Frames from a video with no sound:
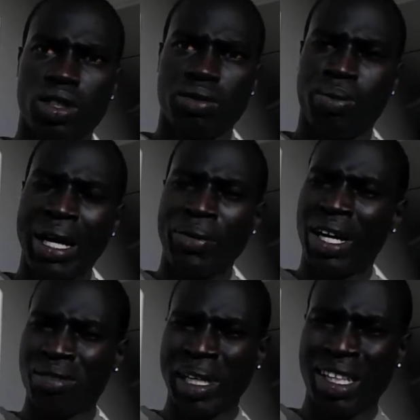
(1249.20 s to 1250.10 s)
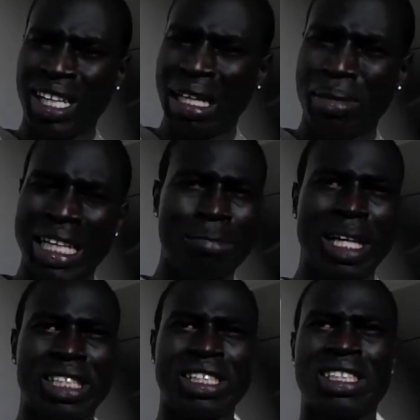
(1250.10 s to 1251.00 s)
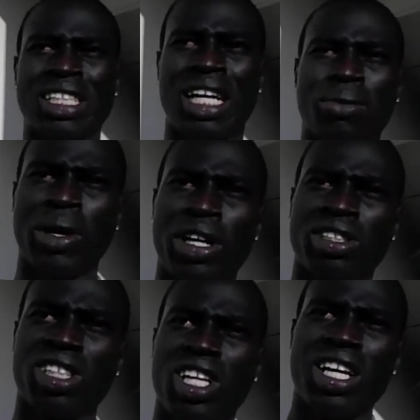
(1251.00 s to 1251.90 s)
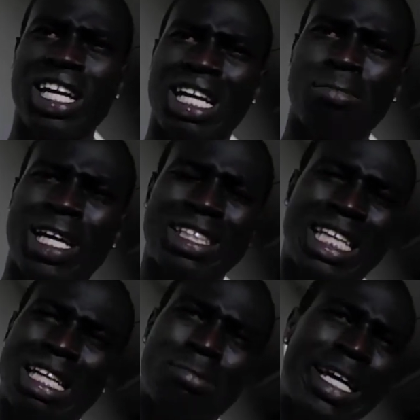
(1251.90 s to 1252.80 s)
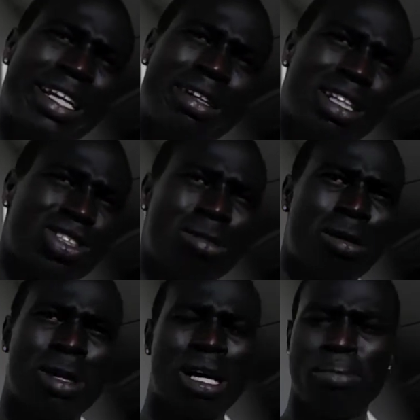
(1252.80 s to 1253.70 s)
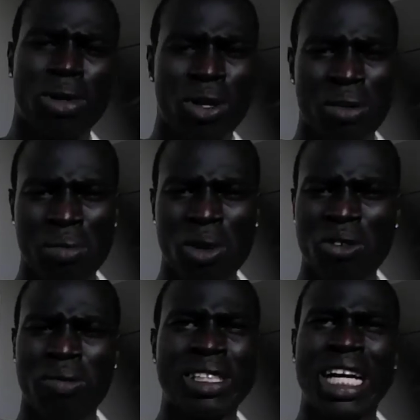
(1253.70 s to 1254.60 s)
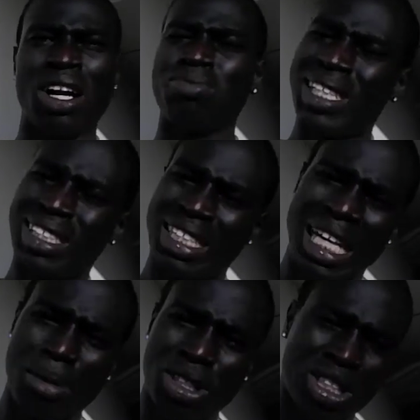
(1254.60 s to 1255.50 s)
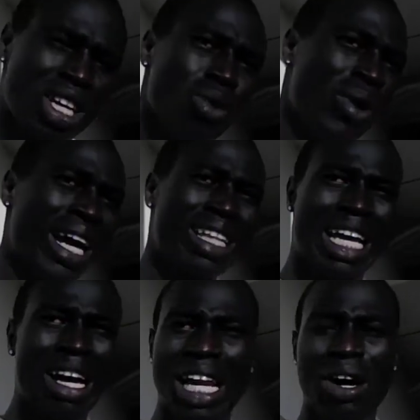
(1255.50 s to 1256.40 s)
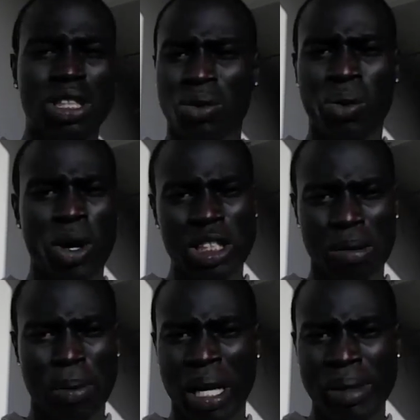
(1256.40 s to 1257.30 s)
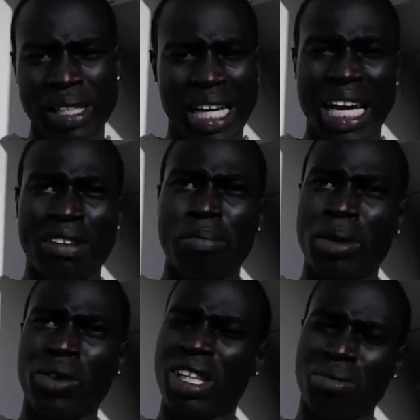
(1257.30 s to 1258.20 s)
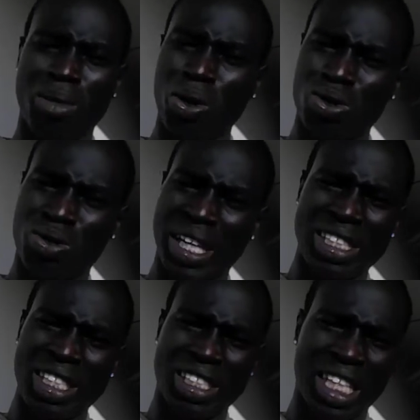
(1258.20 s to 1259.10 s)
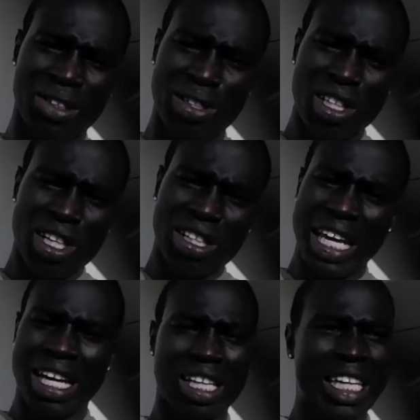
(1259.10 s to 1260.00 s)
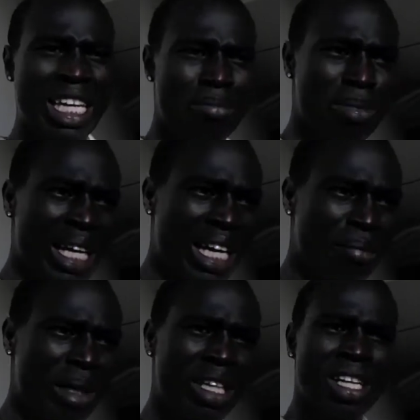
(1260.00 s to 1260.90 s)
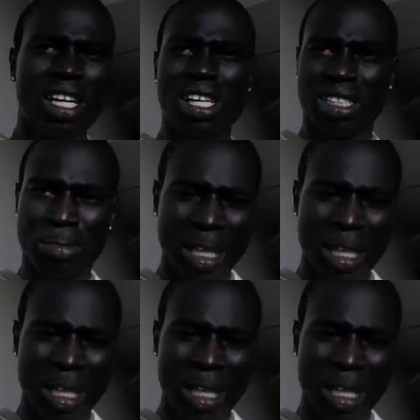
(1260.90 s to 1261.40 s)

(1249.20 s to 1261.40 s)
Right when I was making all that money, my shit just got worse. And I'm like, damn, man. I told my mom, bro, can we move from this house? Because the neighbors, we had, uh, that was the worst apartment I ever been with the most craziest sound. They had a kid behind me, some